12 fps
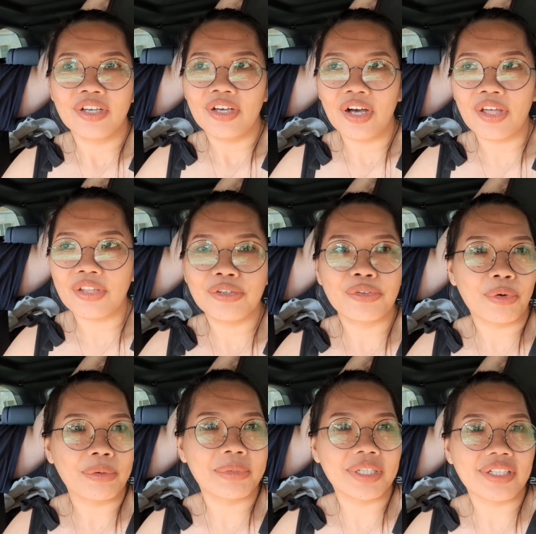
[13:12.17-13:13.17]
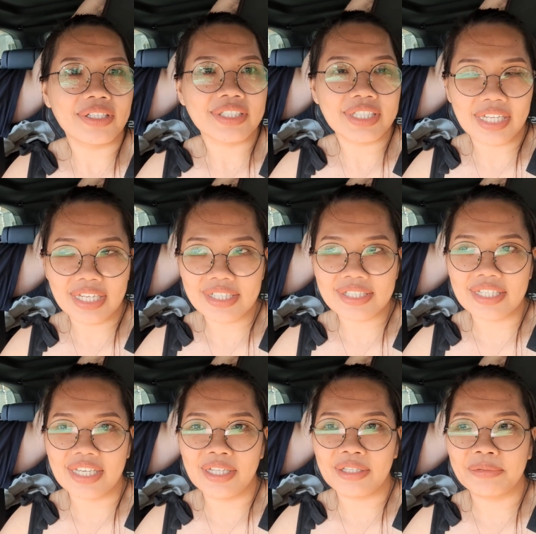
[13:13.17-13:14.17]
other normal cities
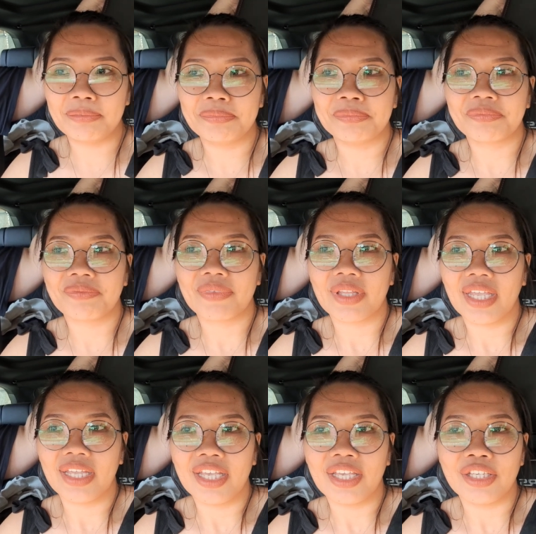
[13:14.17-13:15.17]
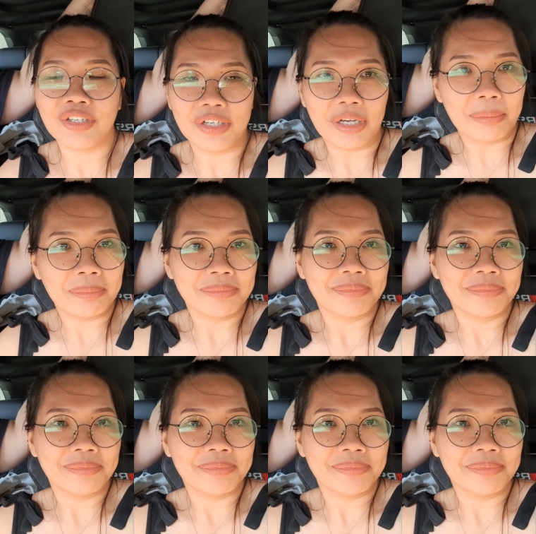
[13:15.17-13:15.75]
in Europe.